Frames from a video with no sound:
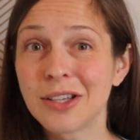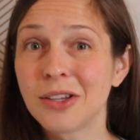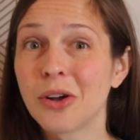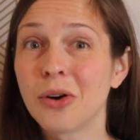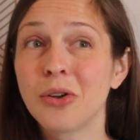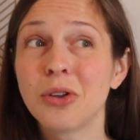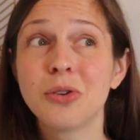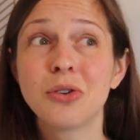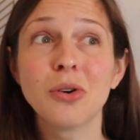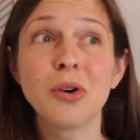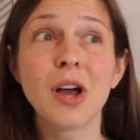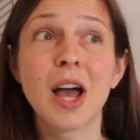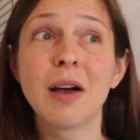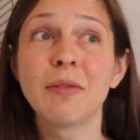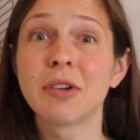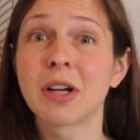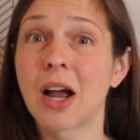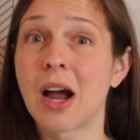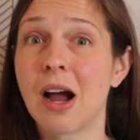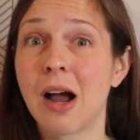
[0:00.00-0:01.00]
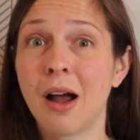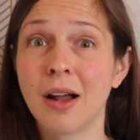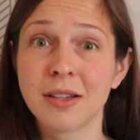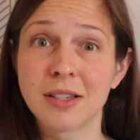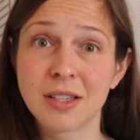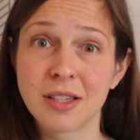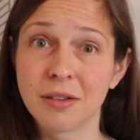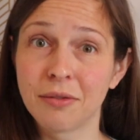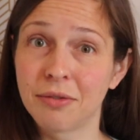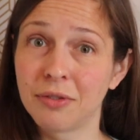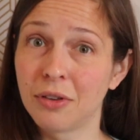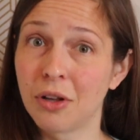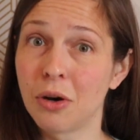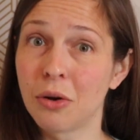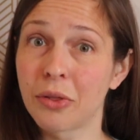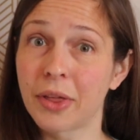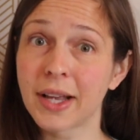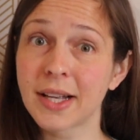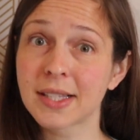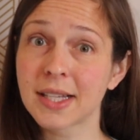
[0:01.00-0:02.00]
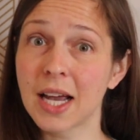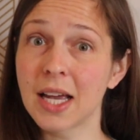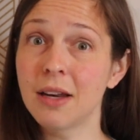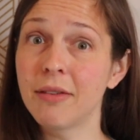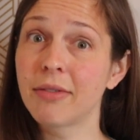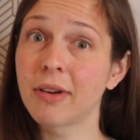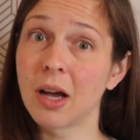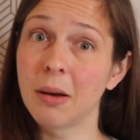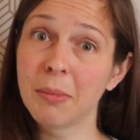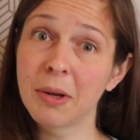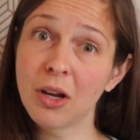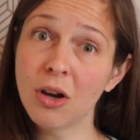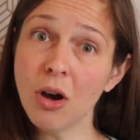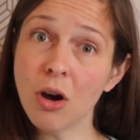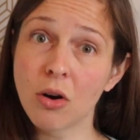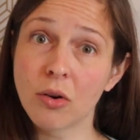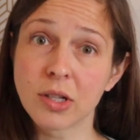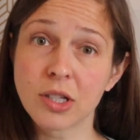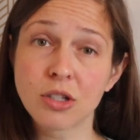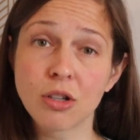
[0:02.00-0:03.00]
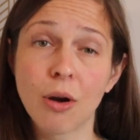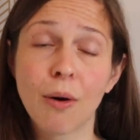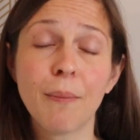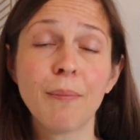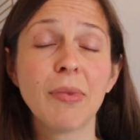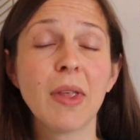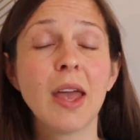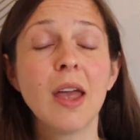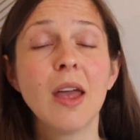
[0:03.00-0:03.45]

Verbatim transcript: You know, you don't have a constant flow. Things kind of come and go. And so